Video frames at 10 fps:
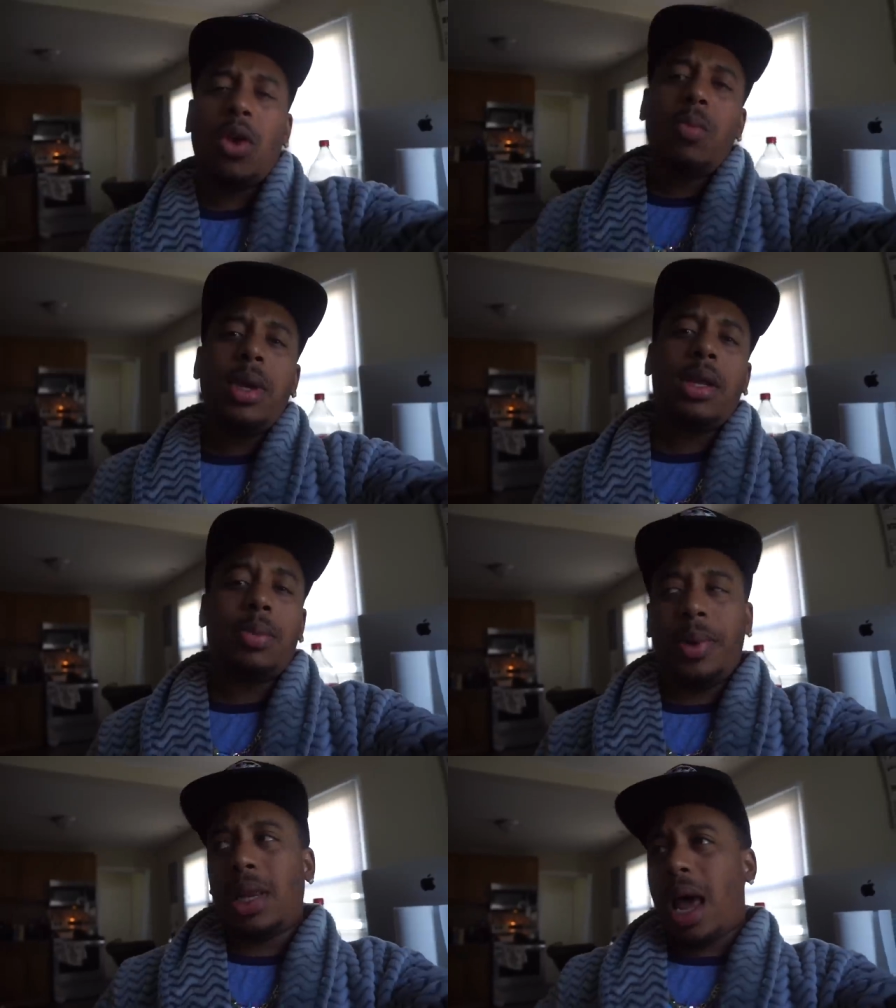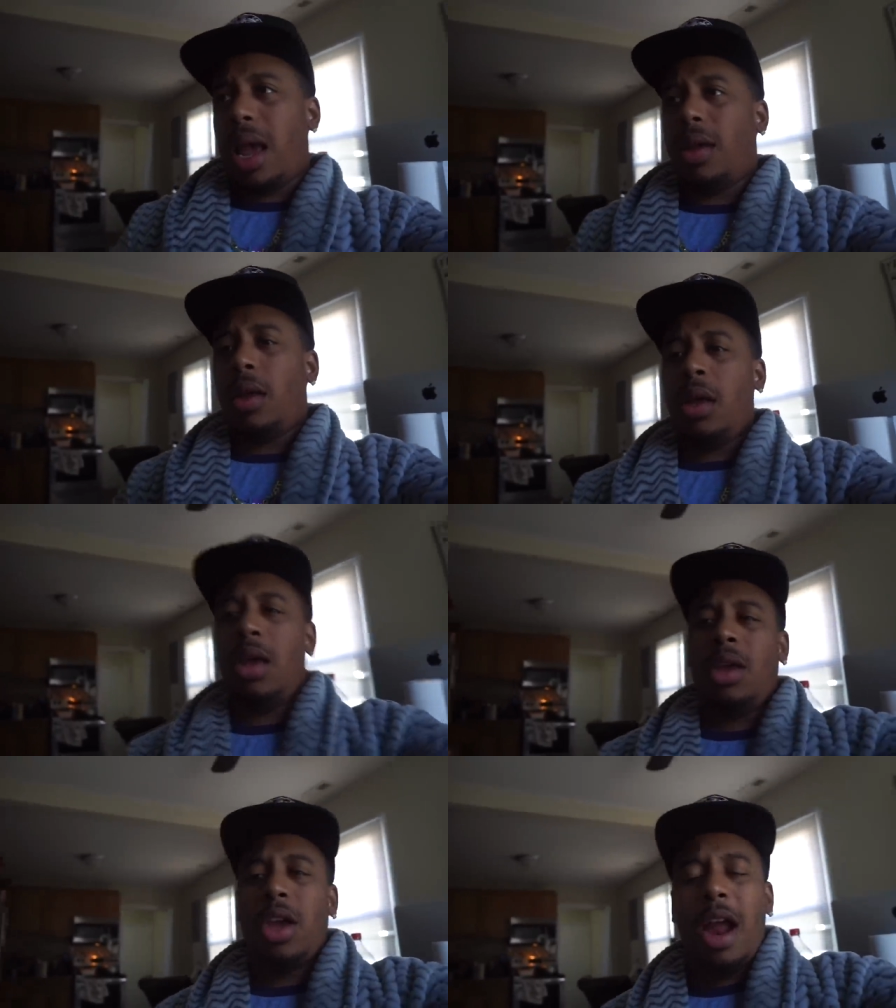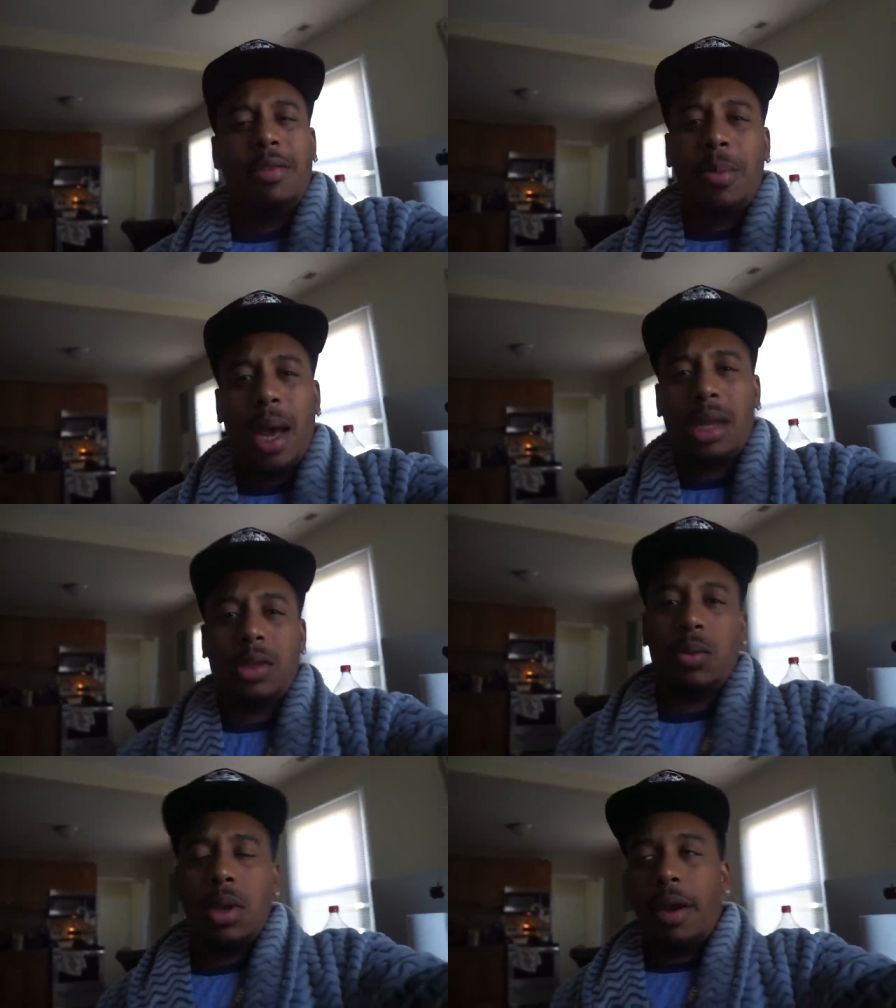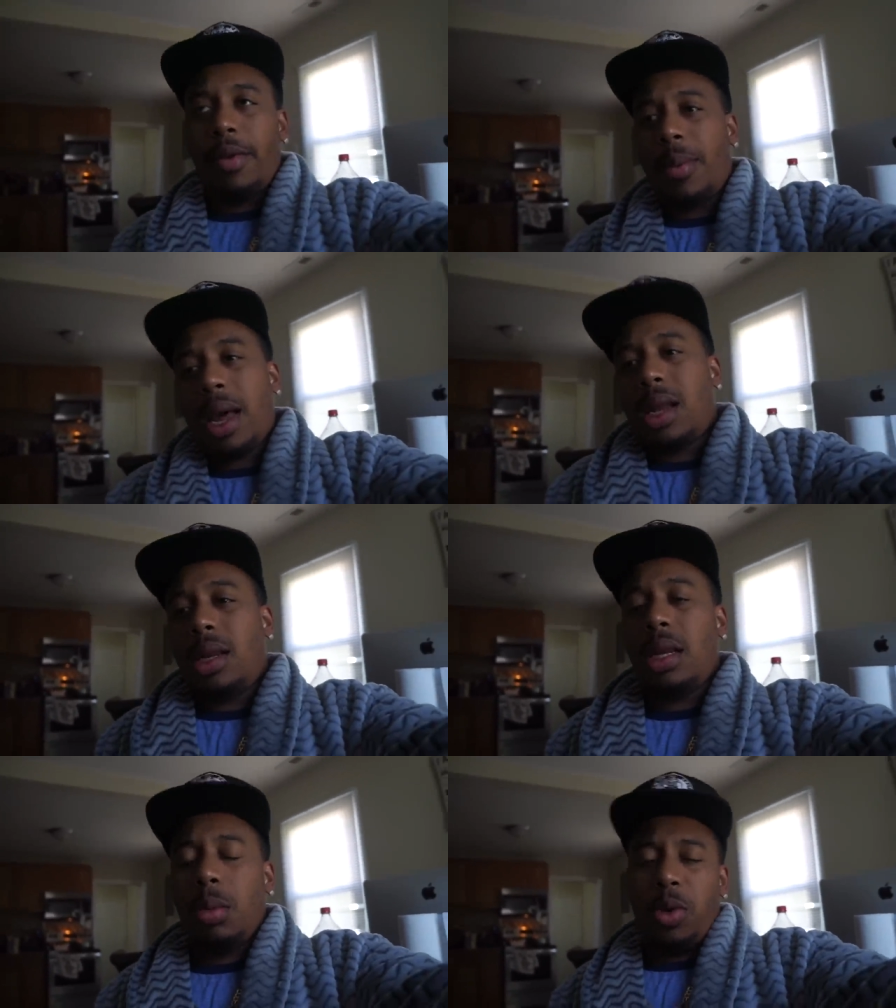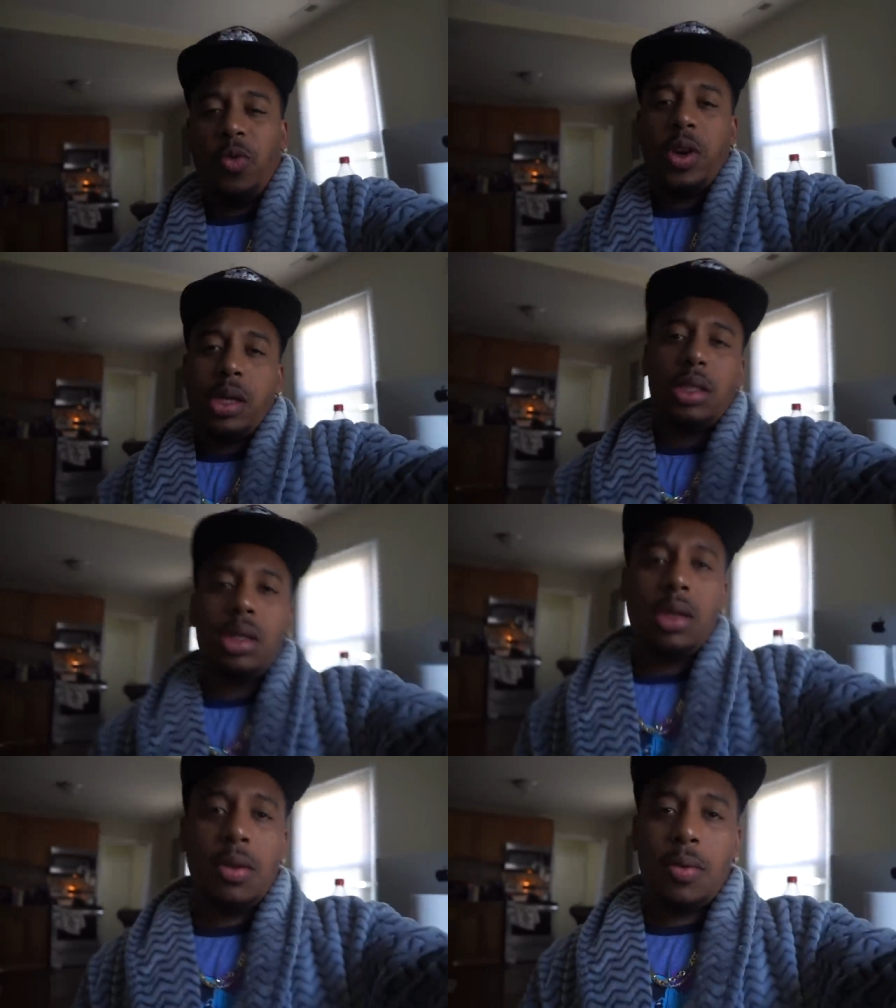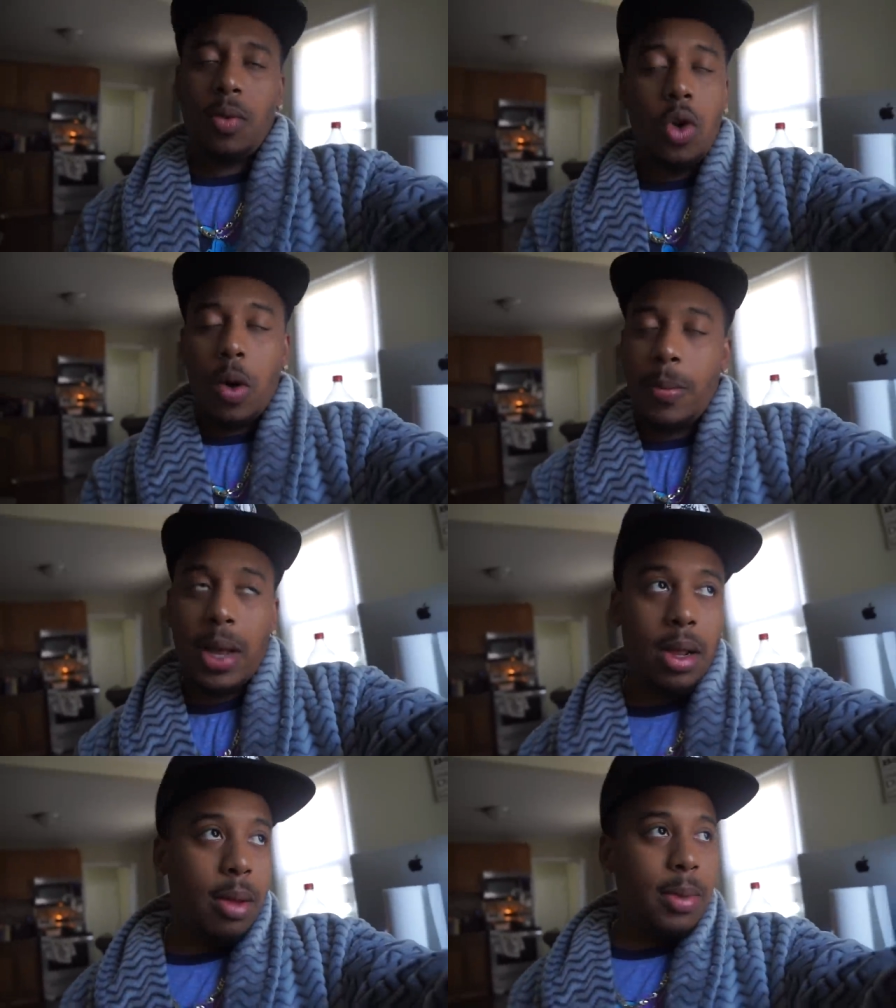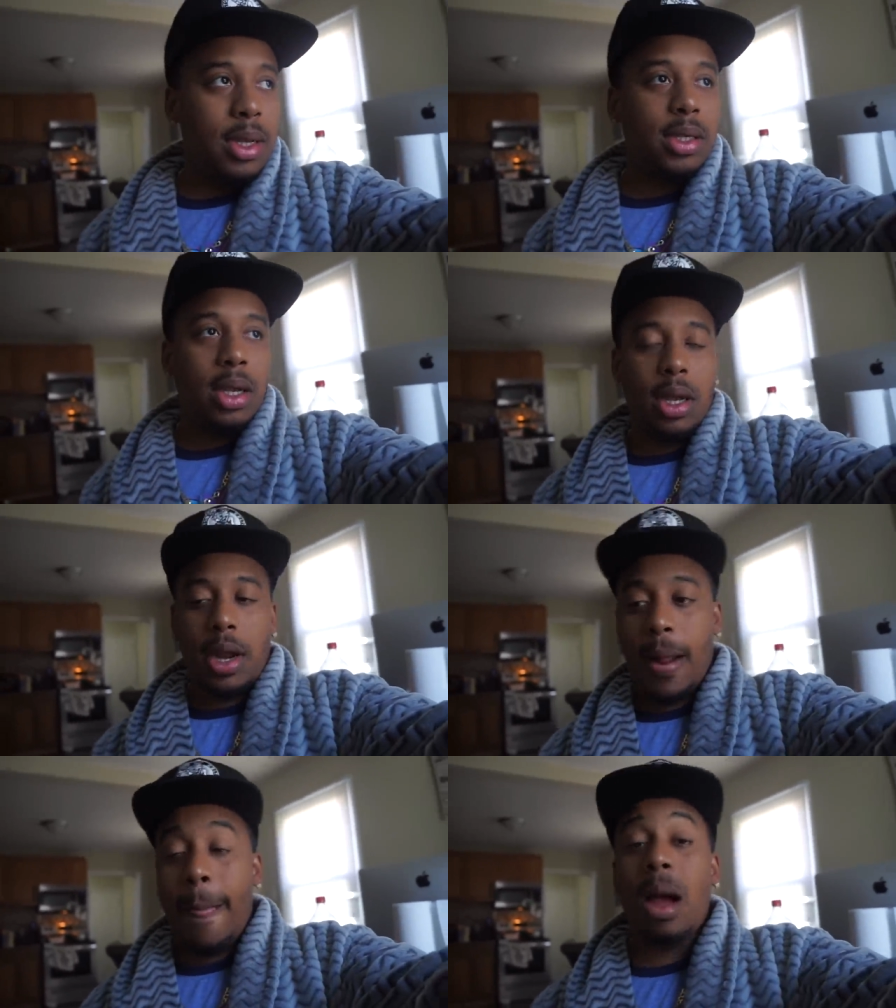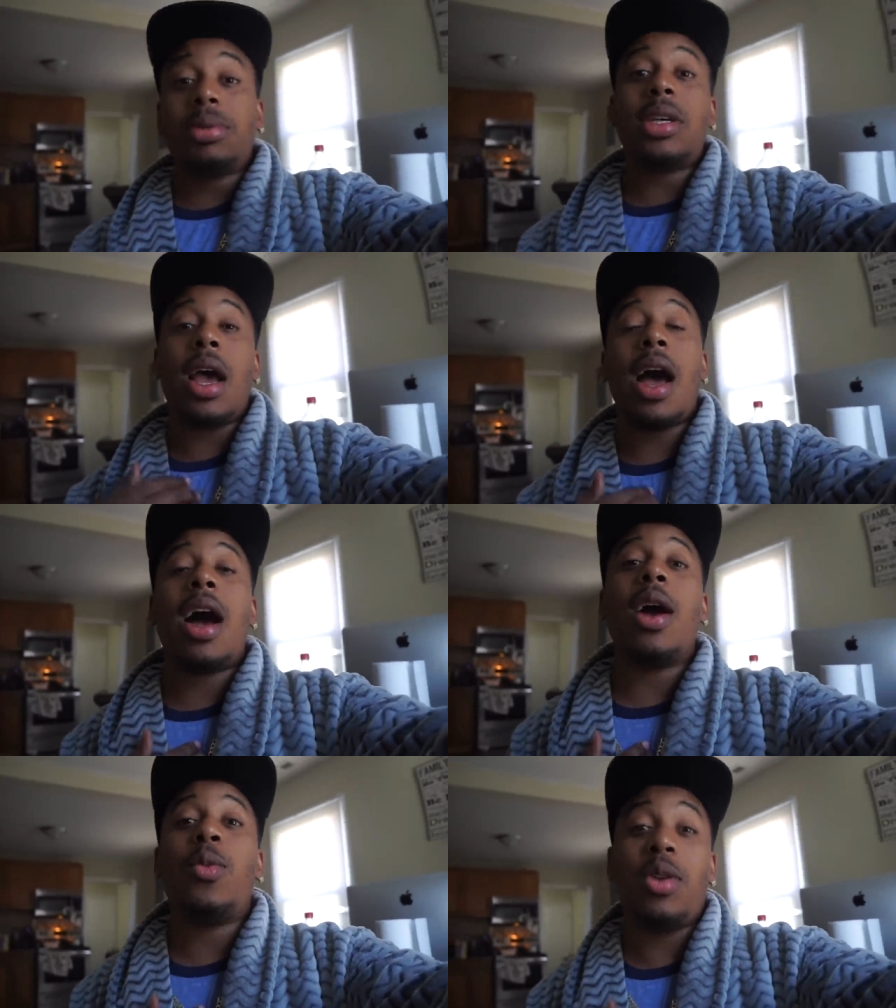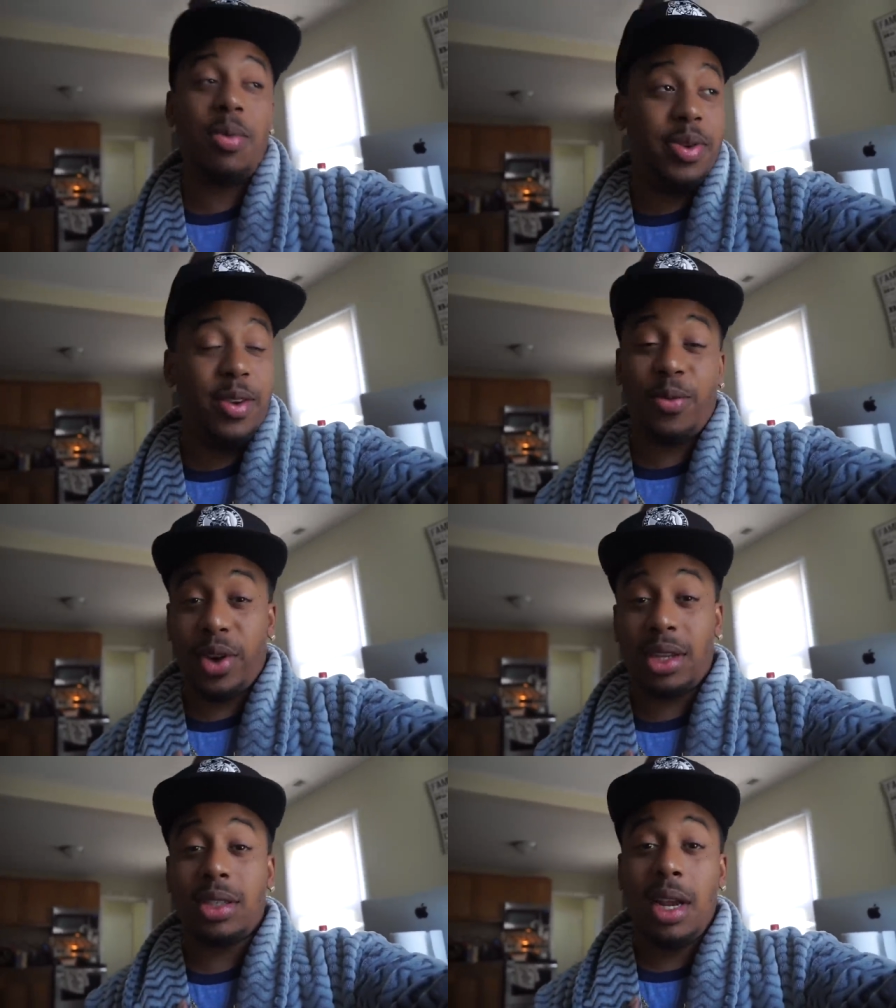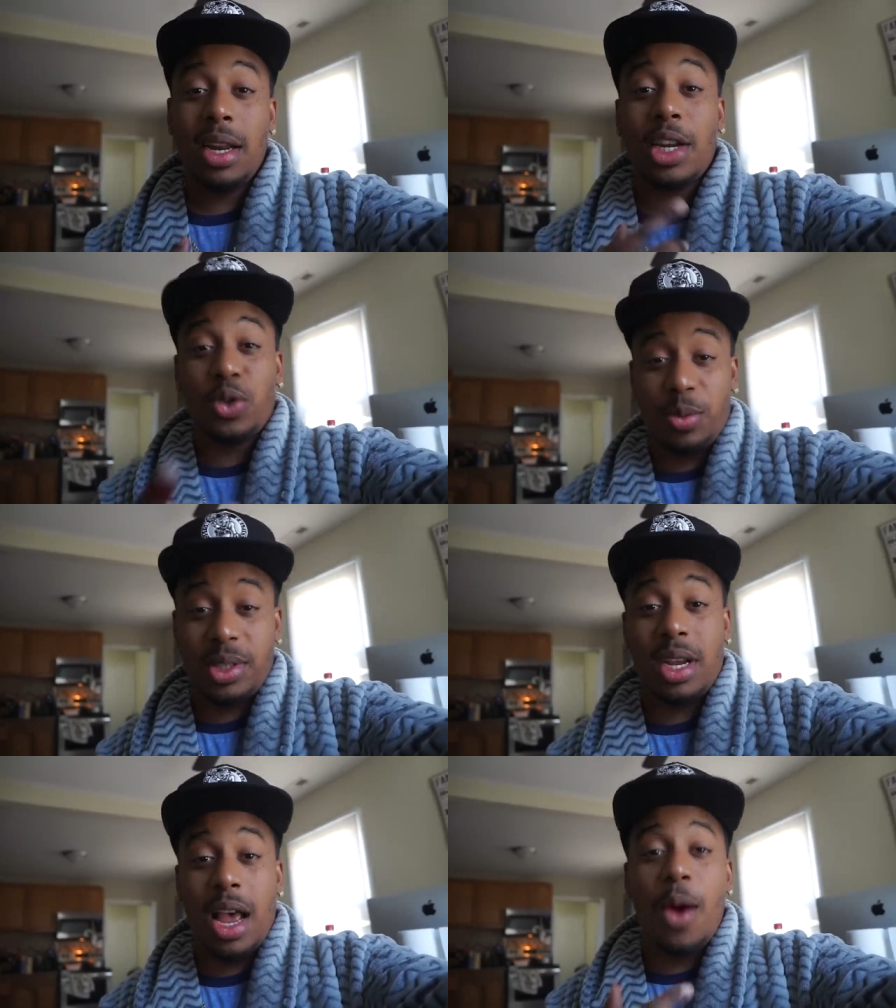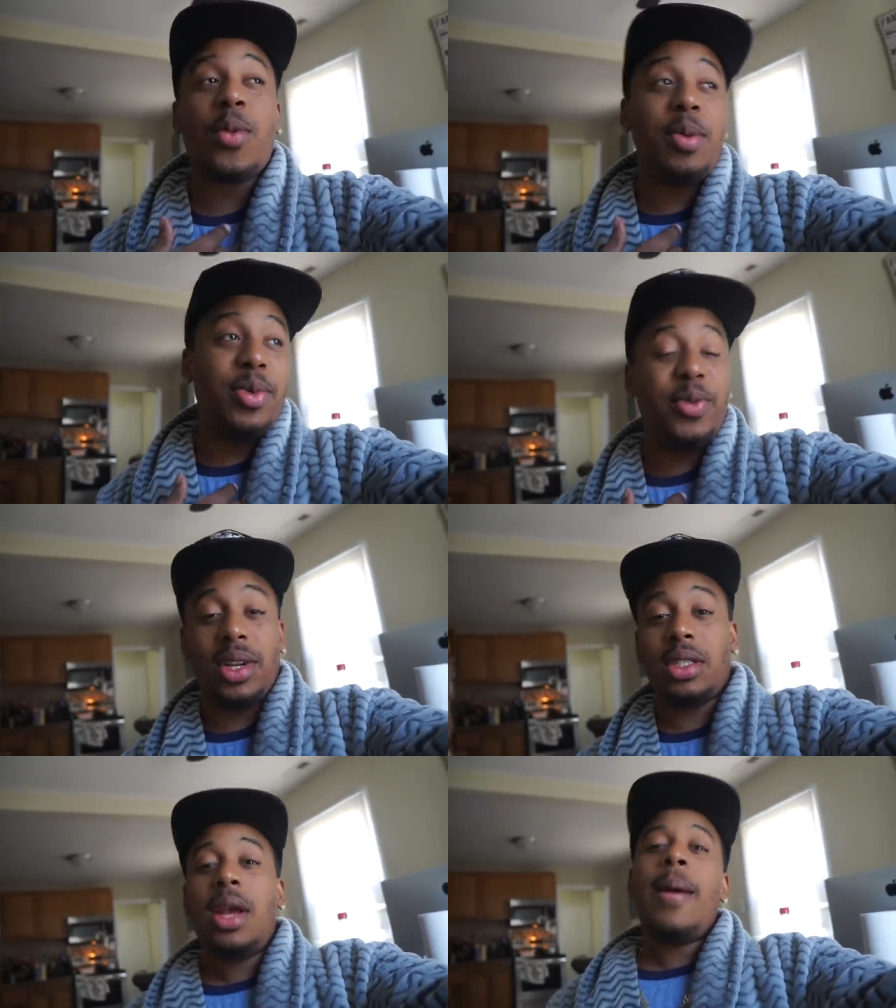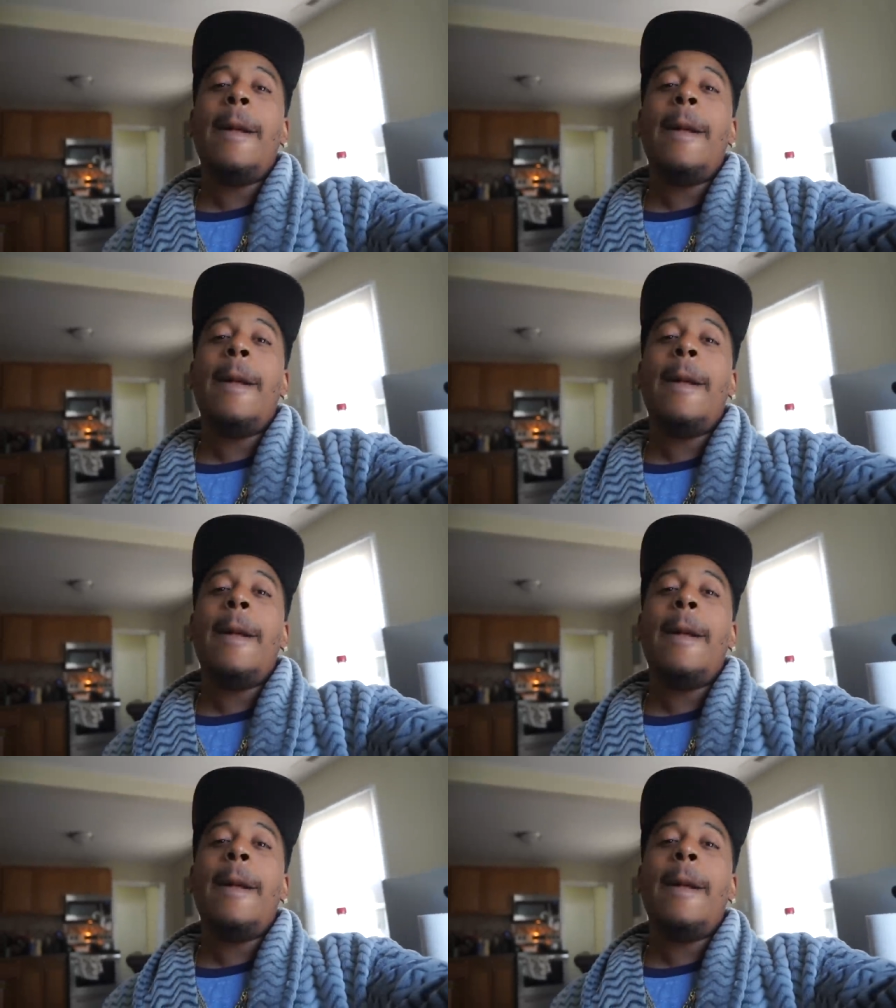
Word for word: I don't mean to be like everybody's everybody need to be rich. No, I'm not I'm not saying that. I'm saying I want to be rich. That's what I'm saying. I want to be rich.